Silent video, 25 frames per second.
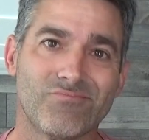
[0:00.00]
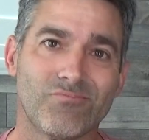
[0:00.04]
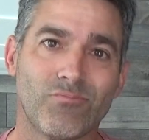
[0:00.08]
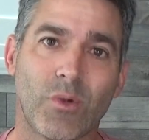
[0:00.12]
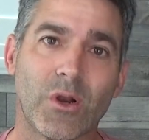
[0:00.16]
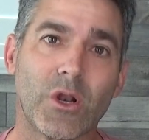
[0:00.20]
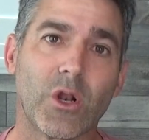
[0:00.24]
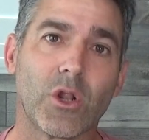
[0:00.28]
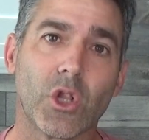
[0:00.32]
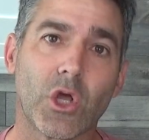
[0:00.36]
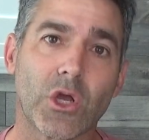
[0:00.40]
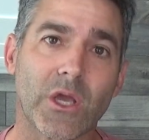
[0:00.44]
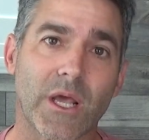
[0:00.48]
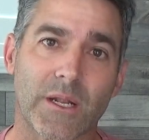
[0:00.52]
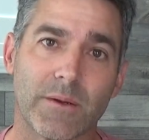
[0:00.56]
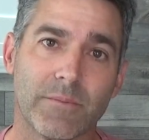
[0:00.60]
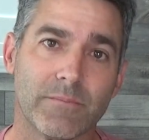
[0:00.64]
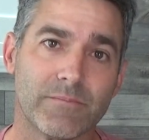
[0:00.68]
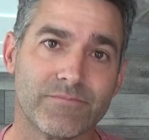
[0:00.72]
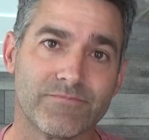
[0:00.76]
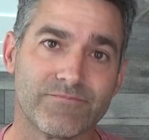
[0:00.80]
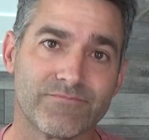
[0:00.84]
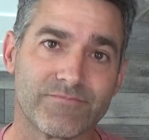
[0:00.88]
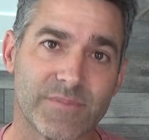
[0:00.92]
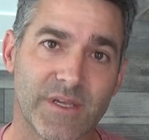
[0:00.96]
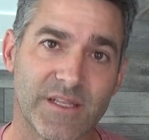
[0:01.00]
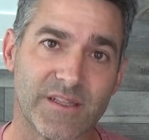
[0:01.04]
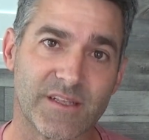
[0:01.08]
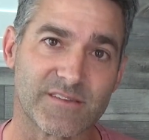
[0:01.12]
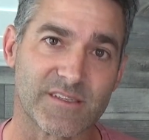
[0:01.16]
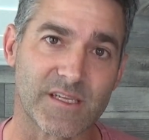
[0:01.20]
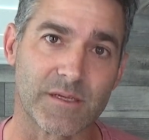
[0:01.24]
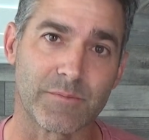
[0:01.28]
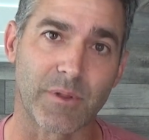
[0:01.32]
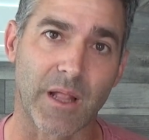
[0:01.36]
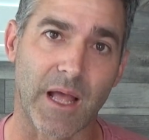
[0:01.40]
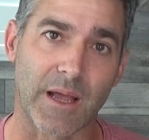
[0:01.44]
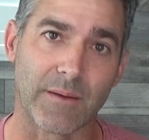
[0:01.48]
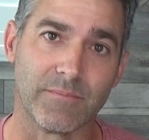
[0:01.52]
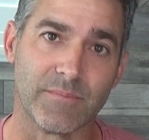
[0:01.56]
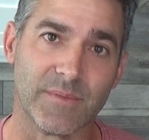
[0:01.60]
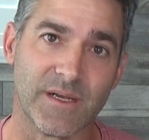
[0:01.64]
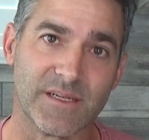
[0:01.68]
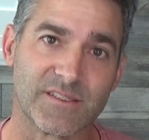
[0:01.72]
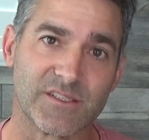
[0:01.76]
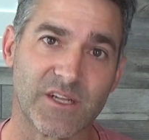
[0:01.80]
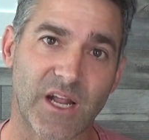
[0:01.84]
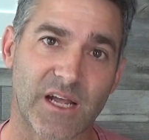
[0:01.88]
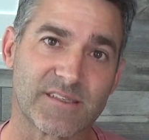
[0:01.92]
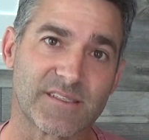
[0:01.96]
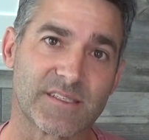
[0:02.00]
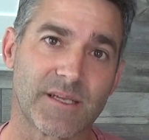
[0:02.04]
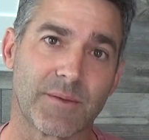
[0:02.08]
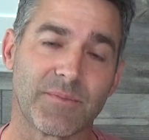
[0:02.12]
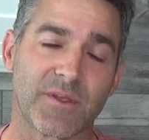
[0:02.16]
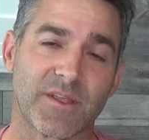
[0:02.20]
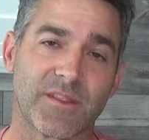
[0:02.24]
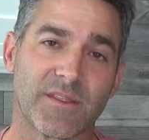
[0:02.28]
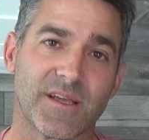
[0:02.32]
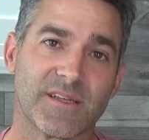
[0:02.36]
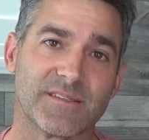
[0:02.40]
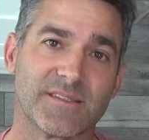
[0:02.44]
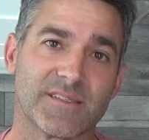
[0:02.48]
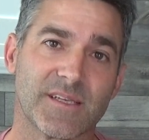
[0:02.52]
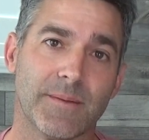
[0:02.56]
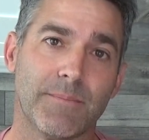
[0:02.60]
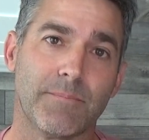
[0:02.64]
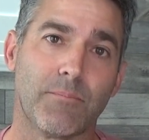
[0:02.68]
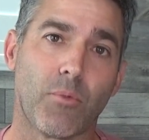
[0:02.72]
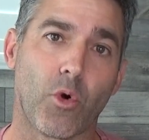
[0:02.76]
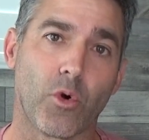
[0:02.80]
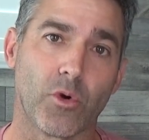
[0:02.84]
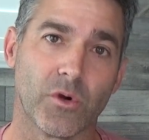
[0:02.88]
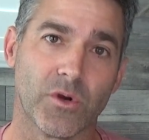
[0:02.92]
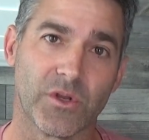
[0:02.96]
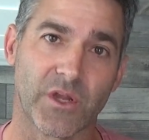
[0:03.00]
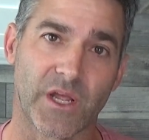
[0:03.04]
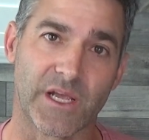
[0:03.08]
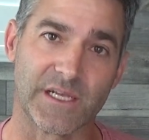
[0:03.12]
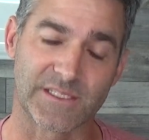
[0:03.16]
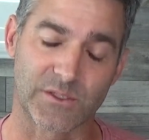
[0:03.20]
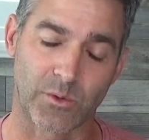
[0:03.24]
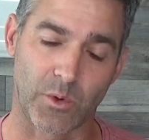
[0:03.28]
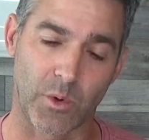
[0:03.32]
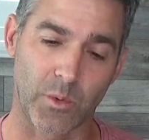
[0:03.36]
we don't look at them in the sleep lab. It's not something that's important to us.